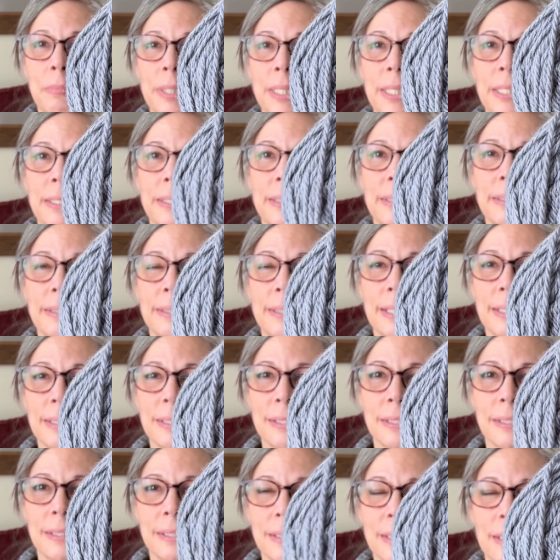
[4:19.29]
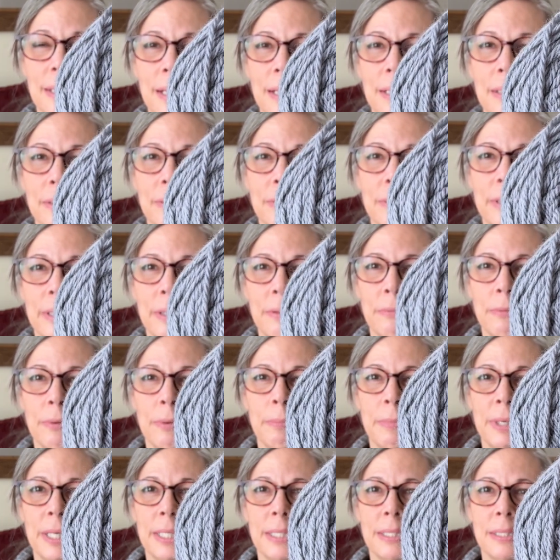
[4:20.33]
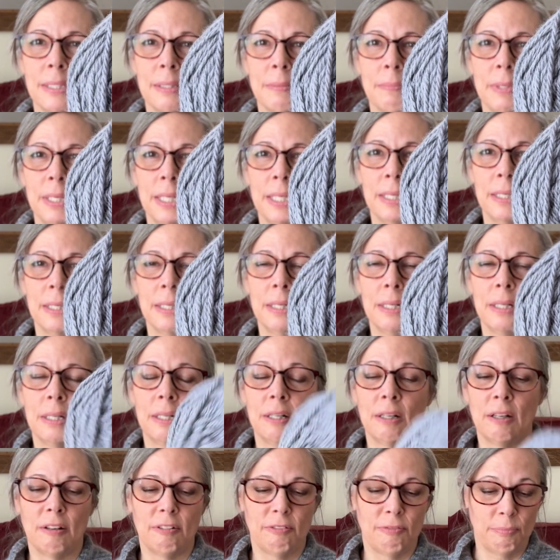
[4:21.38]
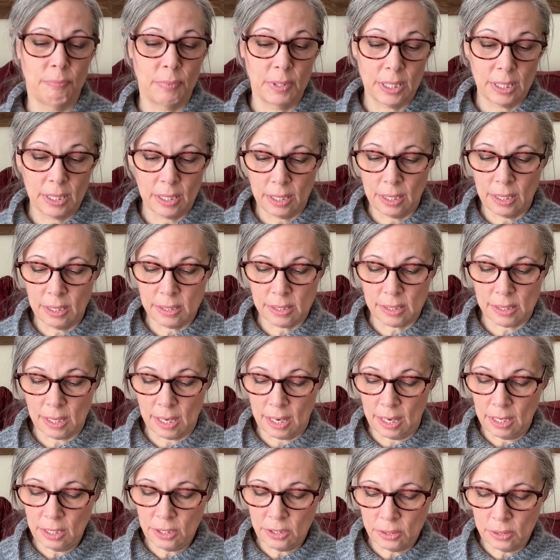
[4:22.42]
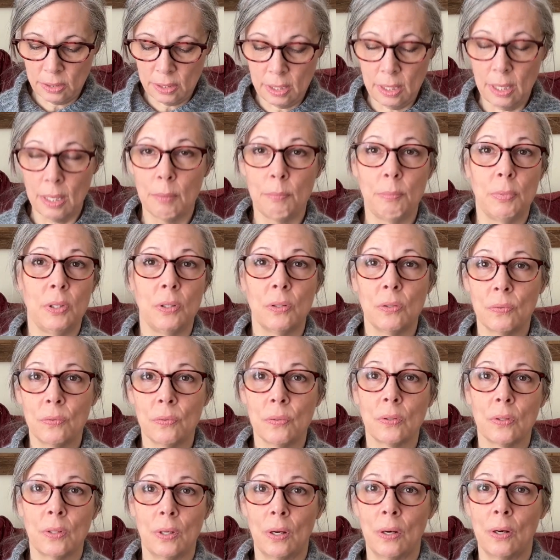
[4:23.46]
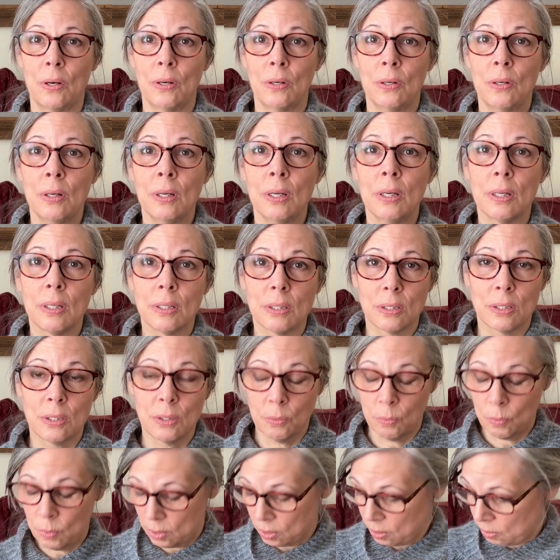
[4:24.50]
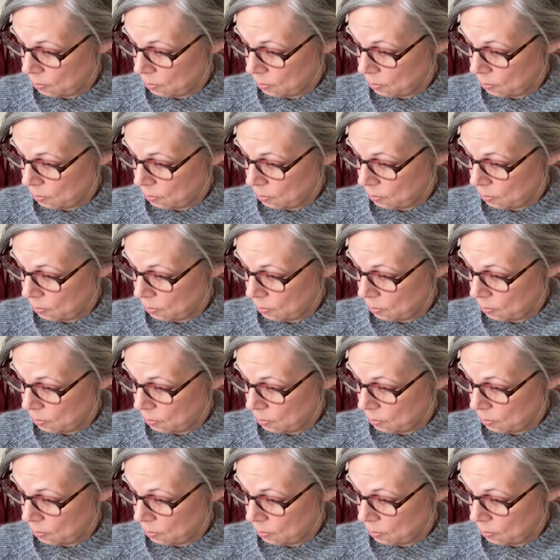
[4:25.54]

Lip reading: but that's the color it reminds me of. But it's actually a beautiful yarn to work